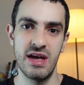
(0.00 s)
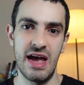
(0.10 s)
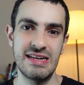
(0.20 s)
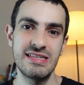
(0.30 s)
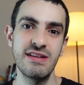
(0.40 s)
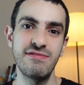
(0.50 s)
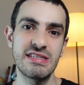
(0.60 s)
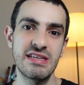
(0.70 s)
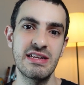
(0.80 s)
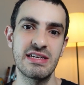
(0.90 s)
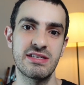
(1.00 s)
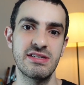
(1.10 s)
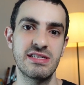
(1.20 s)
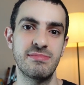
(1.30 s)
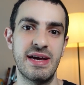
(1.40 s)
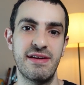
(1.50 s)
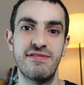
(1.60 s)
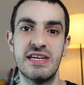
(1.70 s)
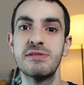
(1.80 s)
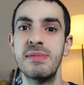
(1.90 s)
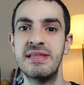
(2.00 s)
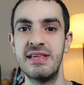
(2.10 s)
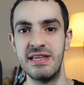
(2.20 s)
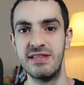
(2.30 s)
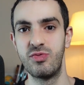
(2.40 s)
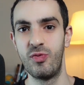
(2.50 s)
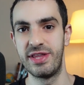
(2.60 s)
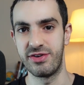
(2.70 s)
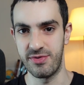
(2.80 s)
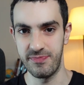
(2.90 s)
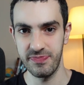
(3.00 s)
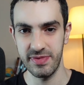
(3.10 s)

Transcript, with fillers: and this investing lesson is my investment in Twitter.